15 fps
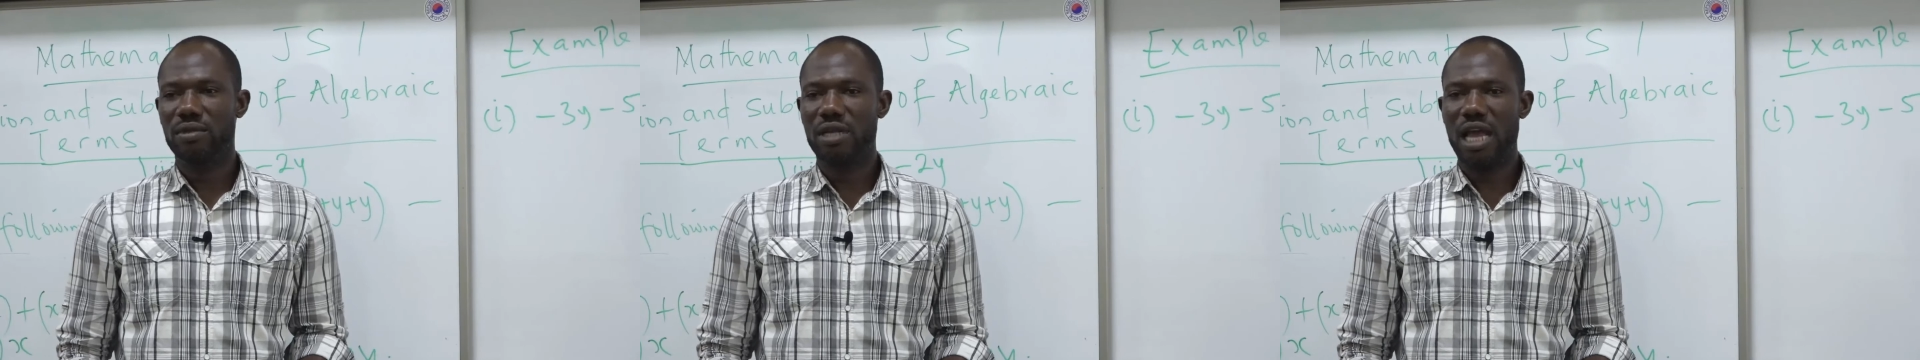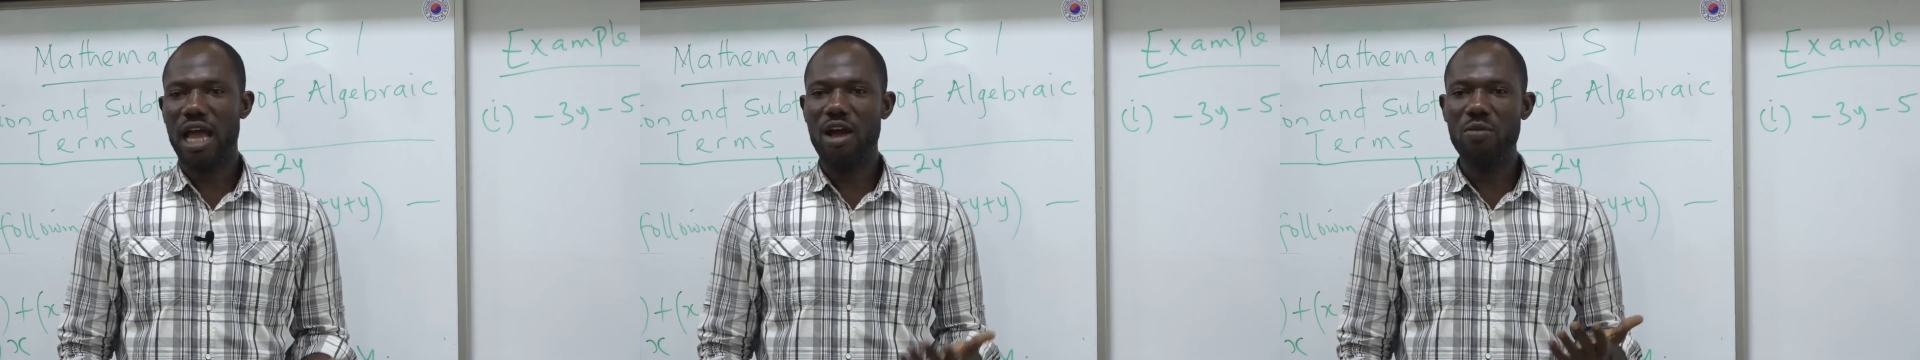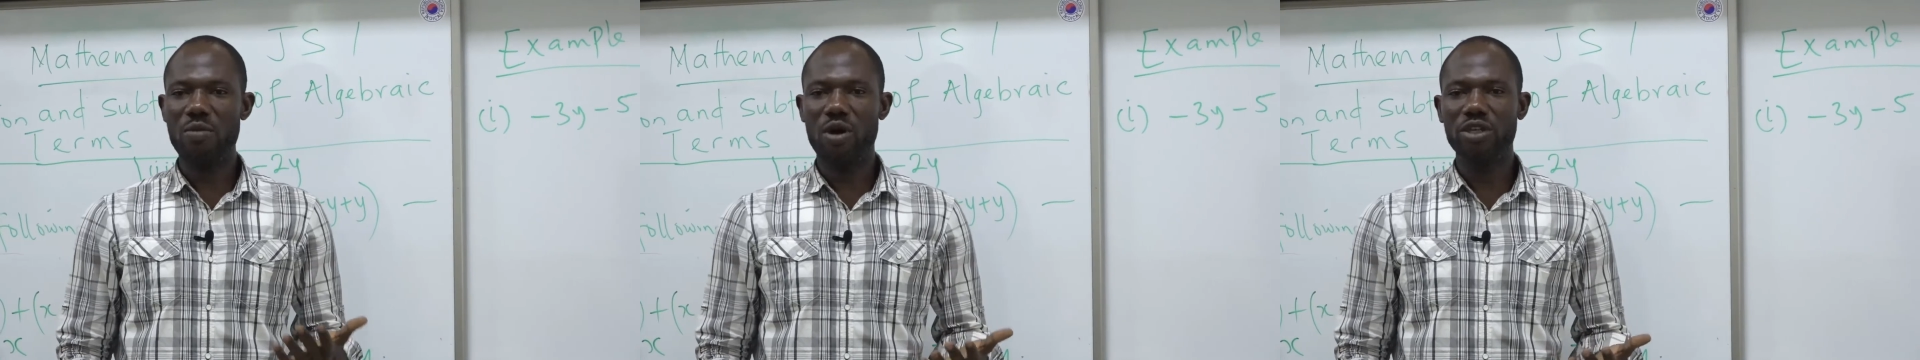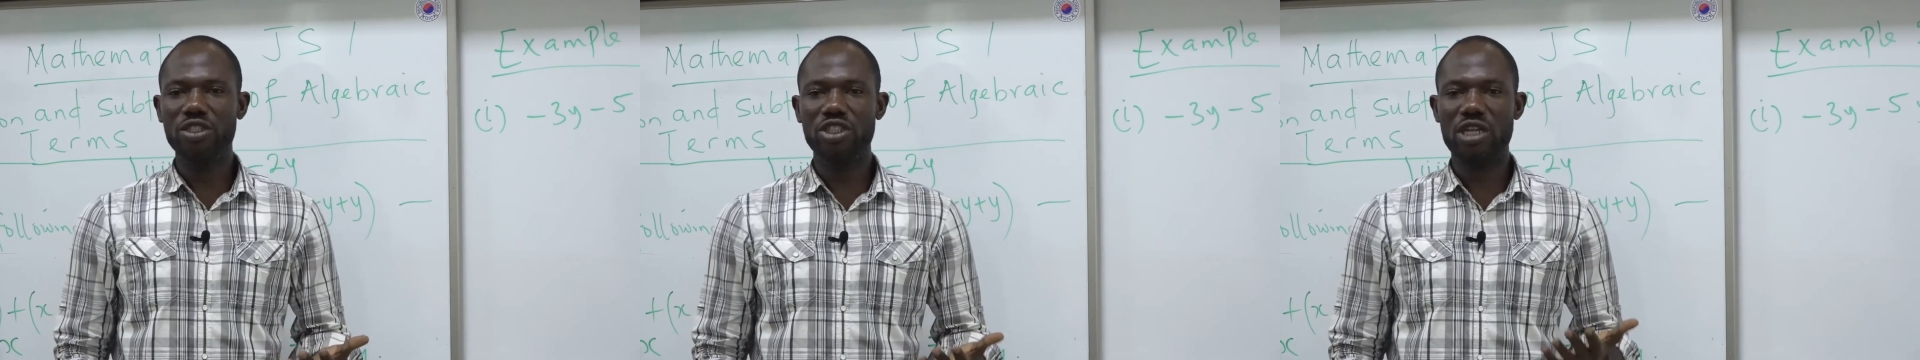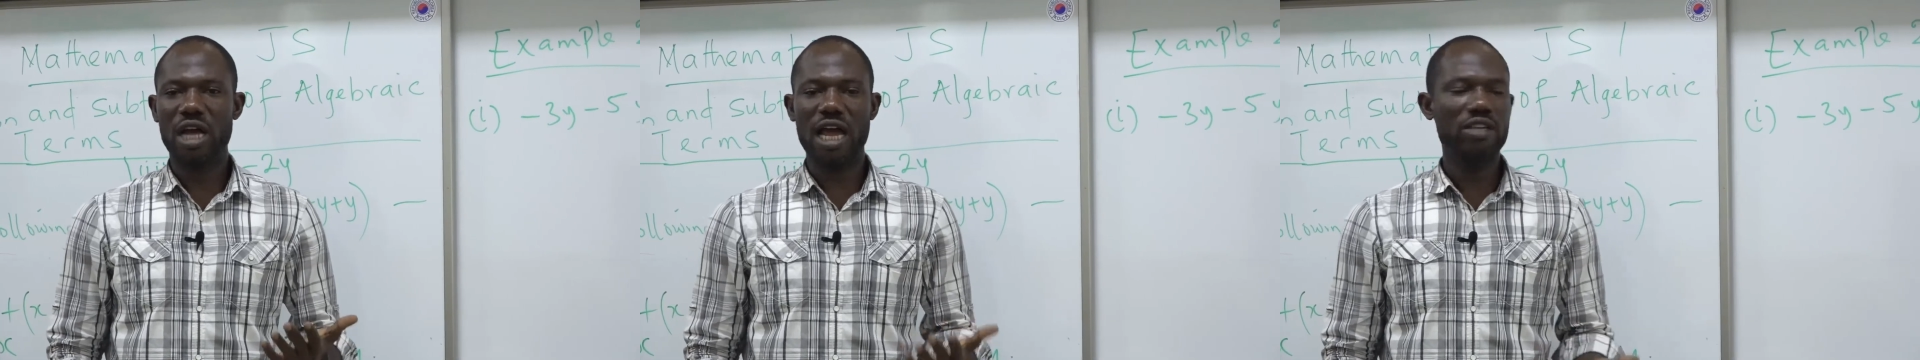How
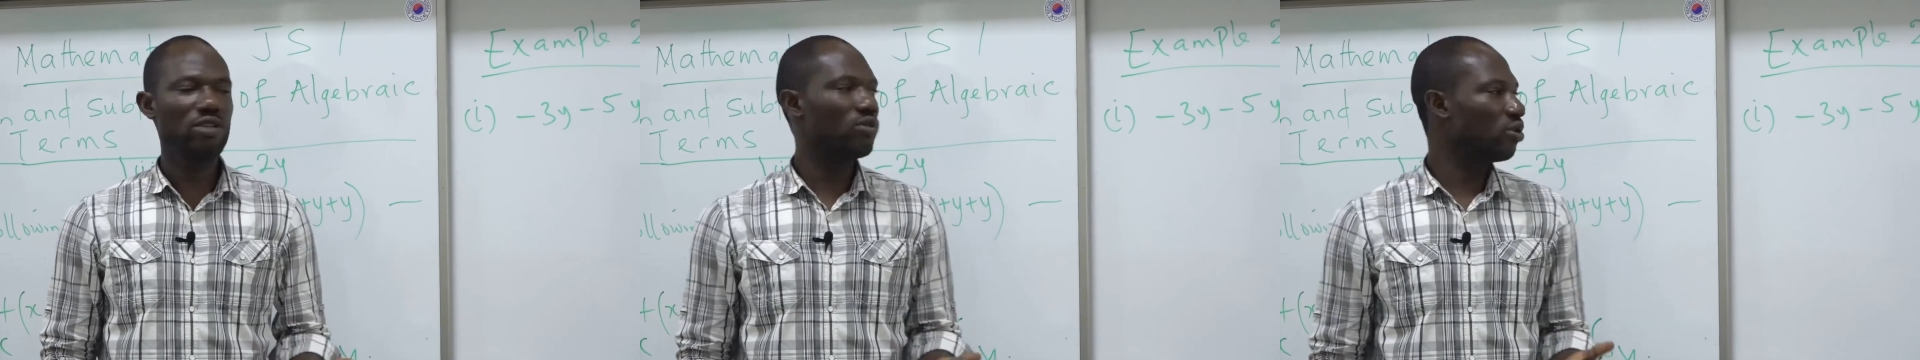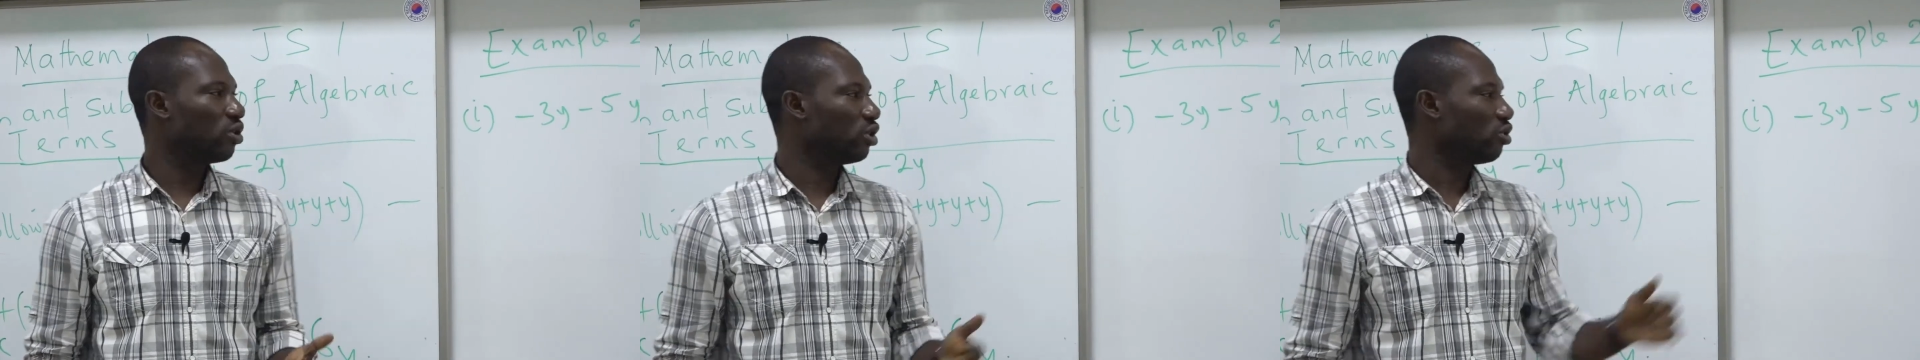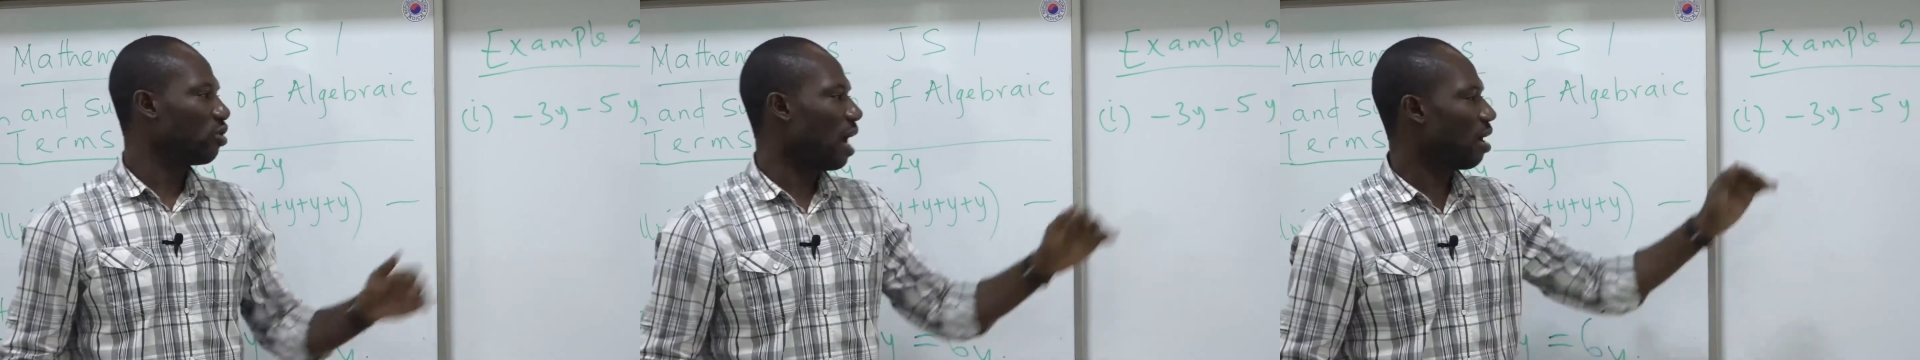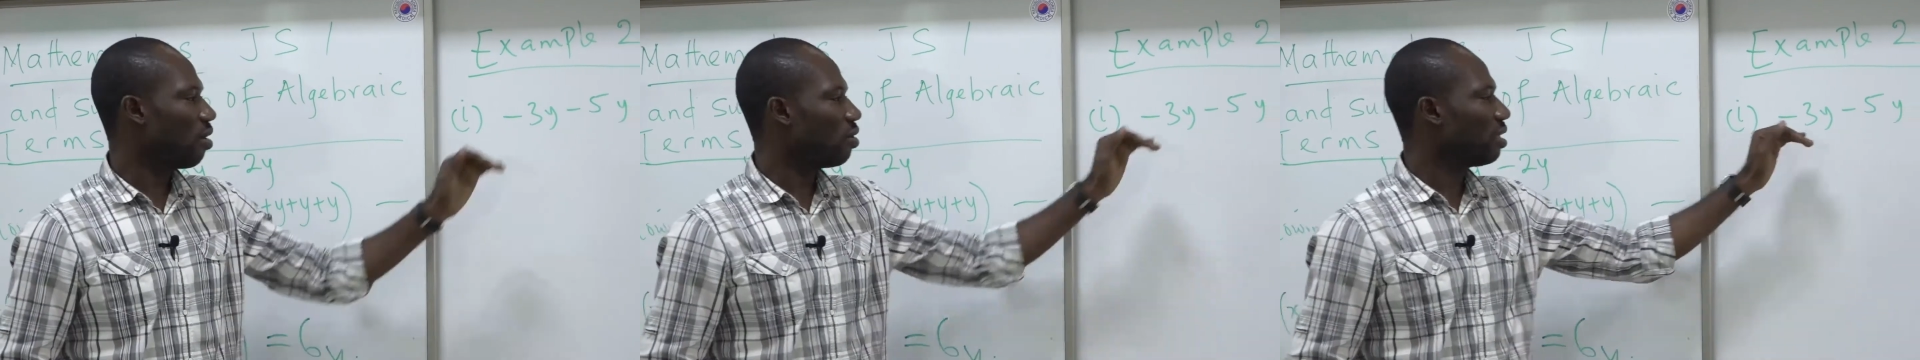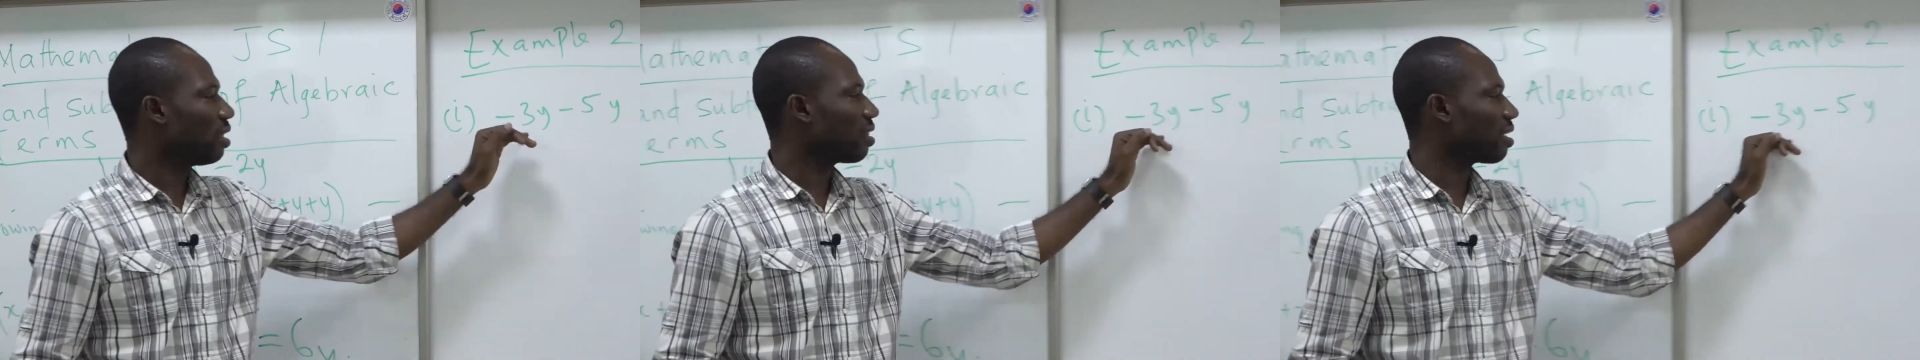much are you owing? You are
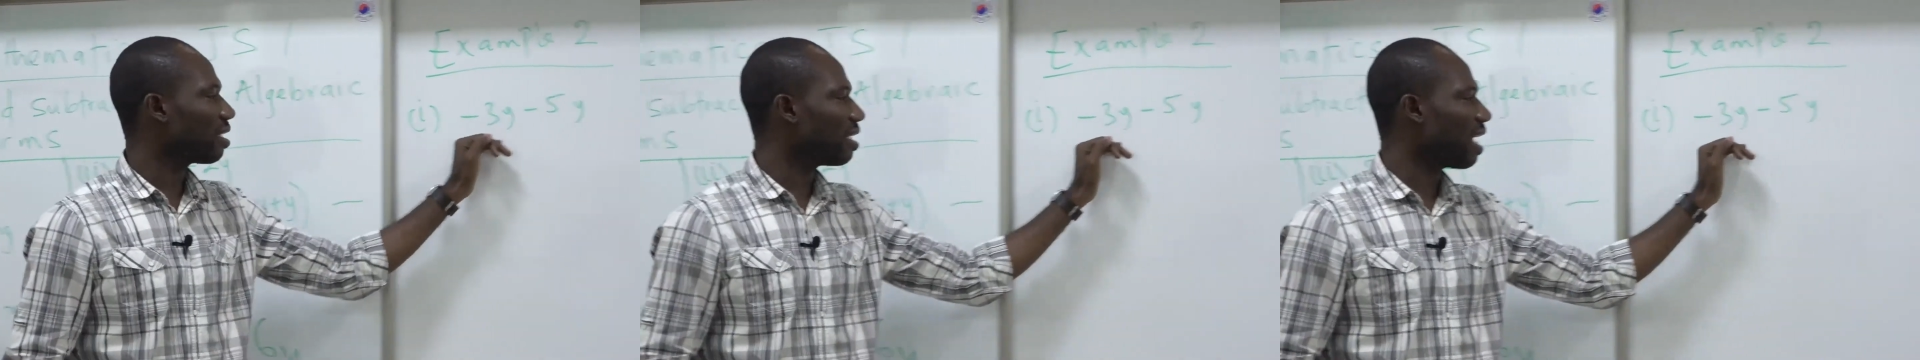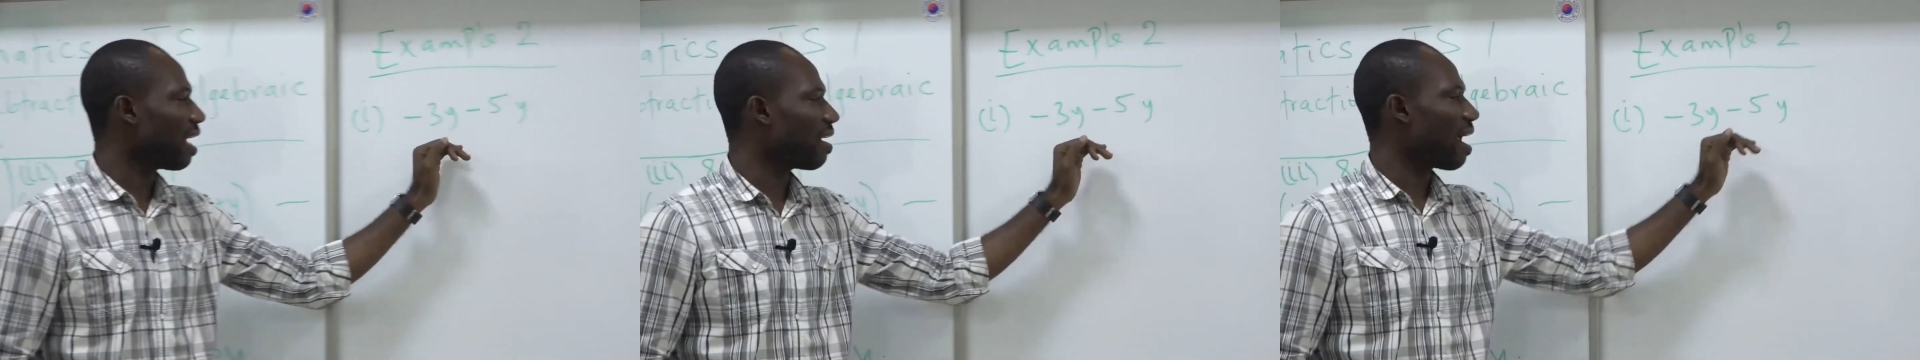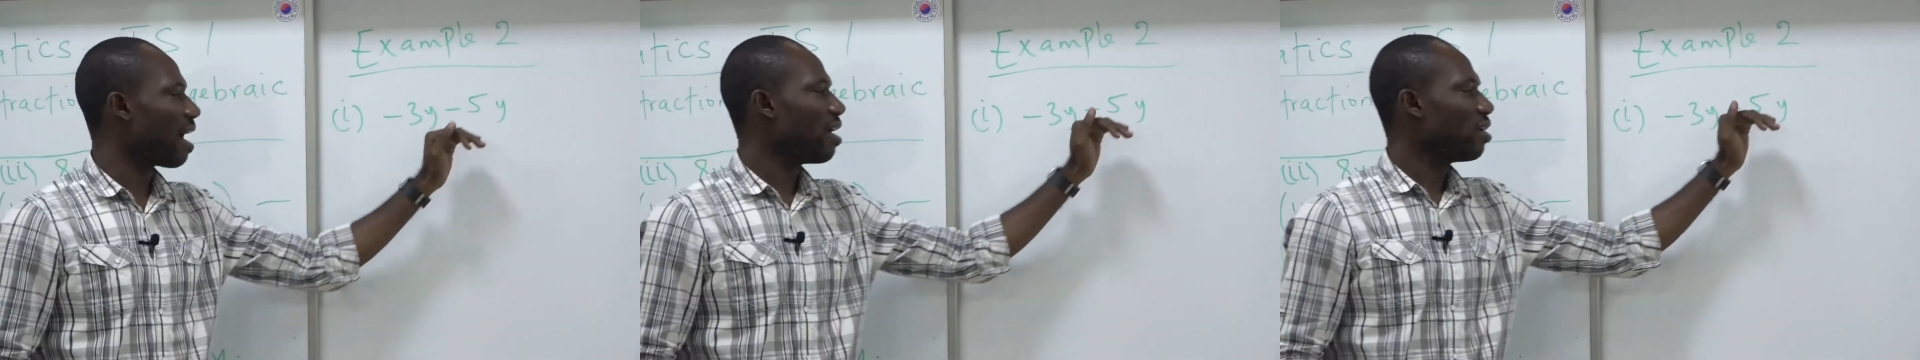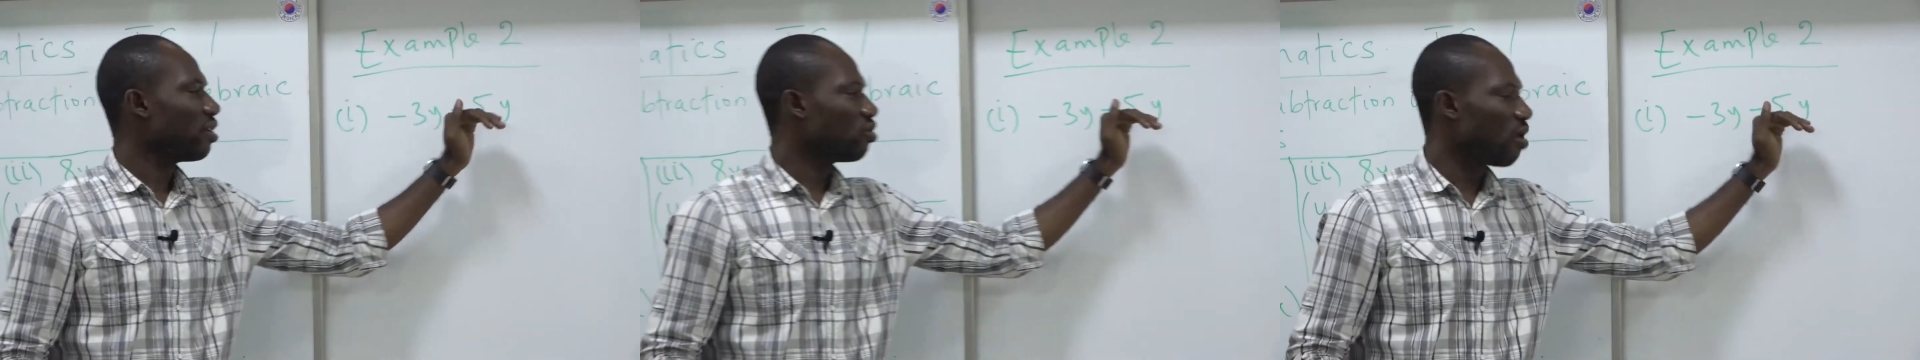owing 3 naira,